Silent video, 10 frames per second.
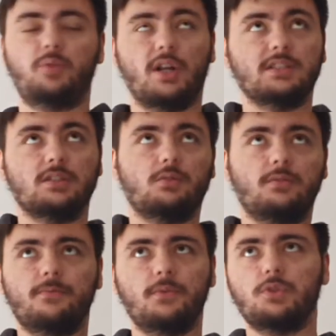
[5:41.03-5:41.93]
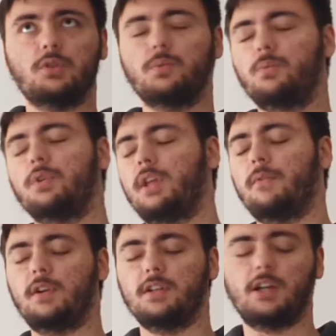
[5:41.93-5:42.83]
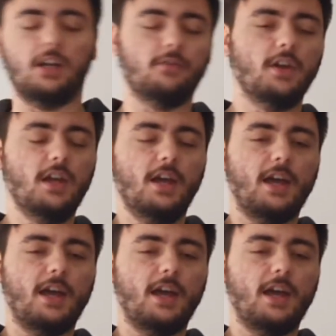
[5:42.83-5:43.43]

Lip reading: present or future, whatever, and kind of